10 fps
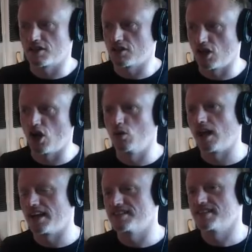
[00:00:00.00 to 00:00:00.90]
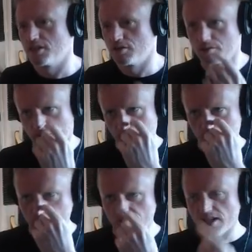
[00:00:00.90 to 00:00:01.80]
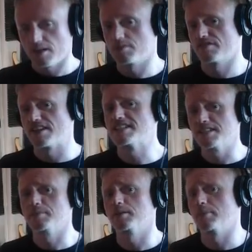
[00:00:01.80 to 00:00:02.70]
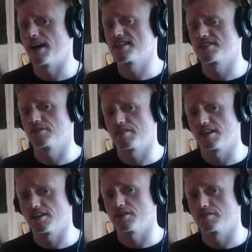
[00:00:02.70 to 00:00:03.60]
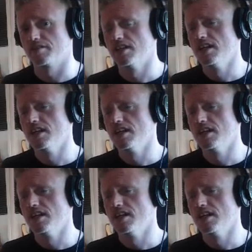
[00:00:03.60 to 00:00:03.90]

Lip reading: the whole idea of it was a very deeply personal thing of